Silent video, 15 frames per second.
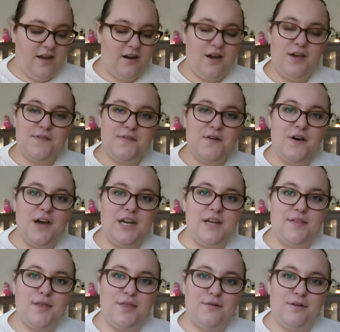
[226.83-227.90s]
And I've got
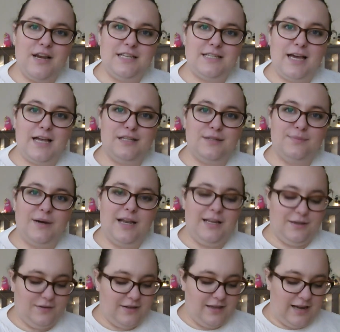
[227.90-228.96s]
another 3 to add to my
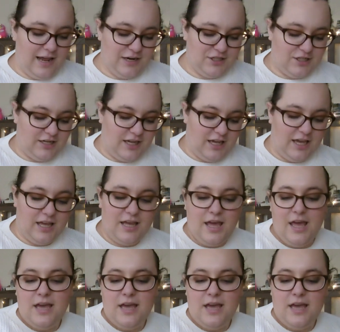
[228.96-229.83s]
little collection here.